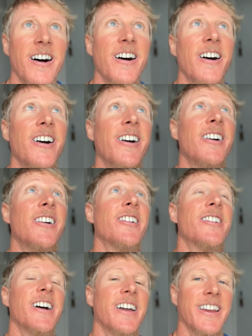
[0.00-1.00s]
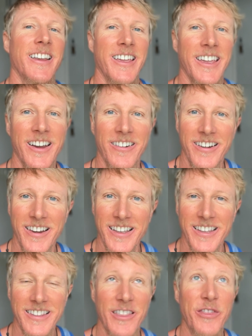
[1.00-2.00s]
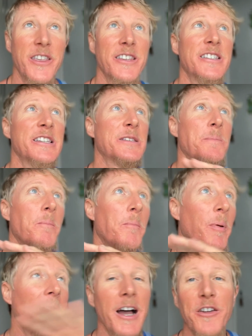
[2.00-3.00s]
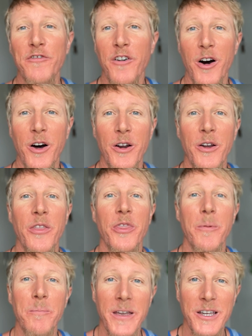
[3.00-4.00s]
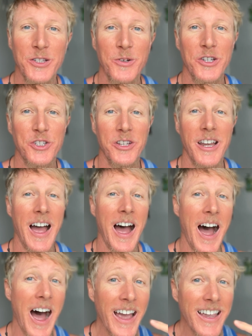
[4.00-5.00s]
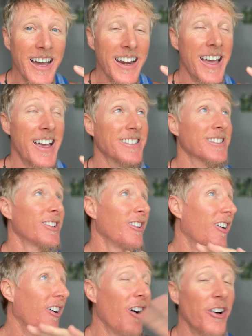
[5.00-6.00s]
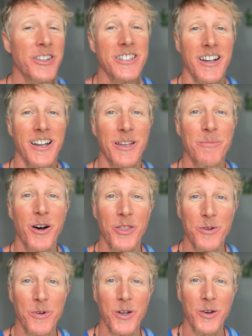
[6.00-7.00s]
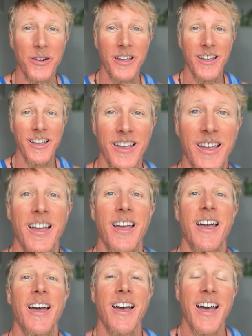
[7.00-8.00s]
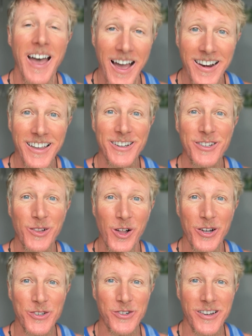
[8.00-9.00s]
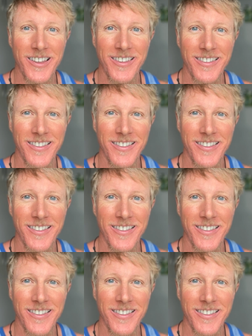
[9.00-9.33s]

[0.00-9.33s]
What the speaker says: All right, here it is. This is by far the biggest question I got asked all the time on the road. How did I do laundry?